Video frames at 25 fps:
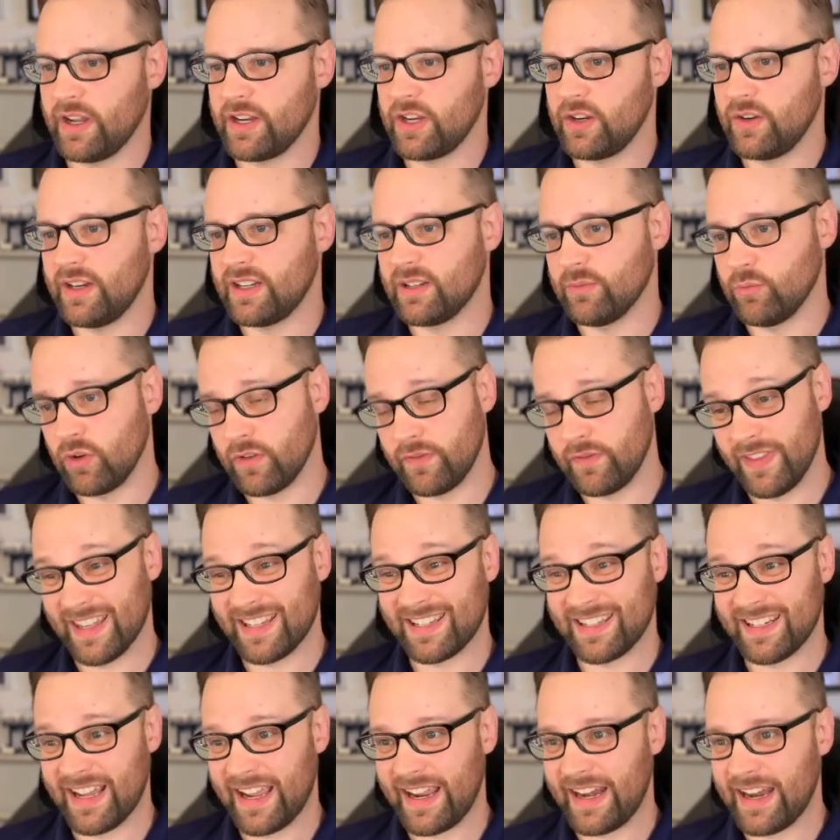you need to move this
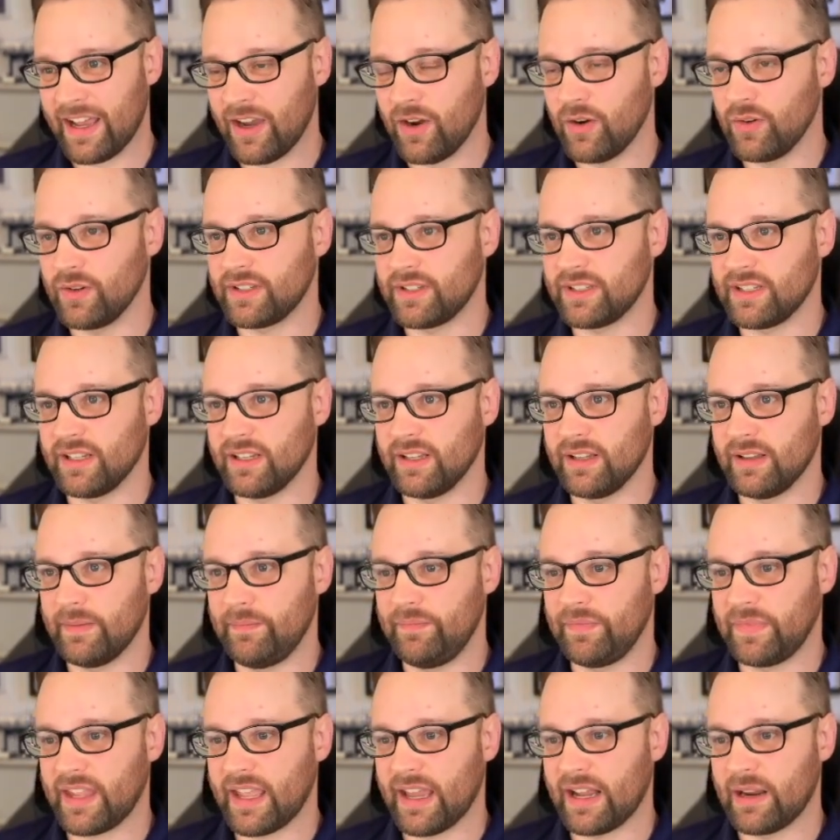knight out to
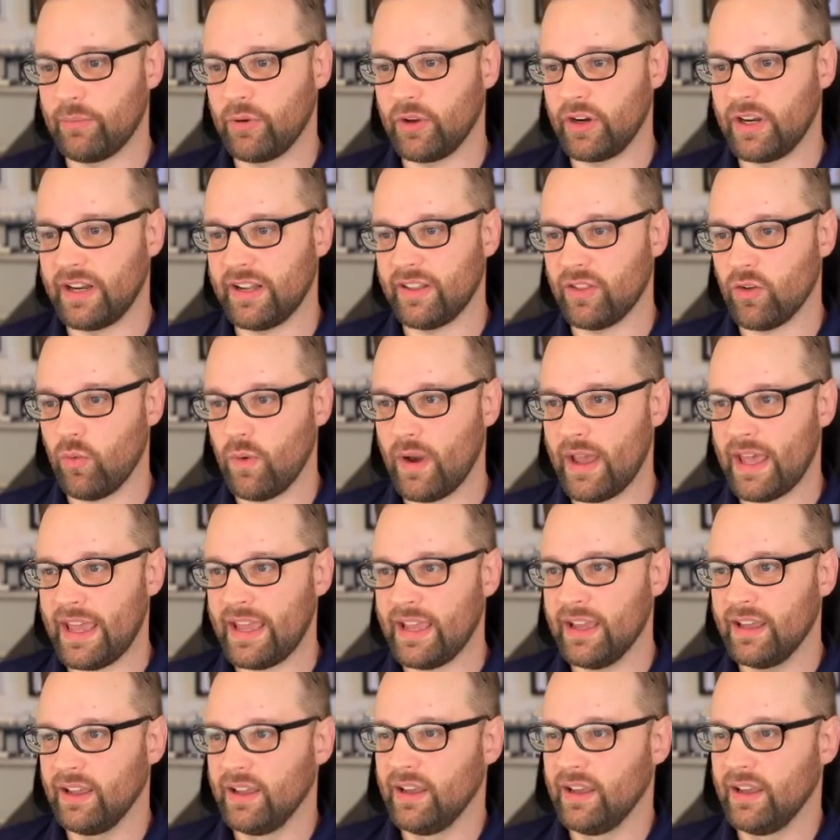kind of put it in the way.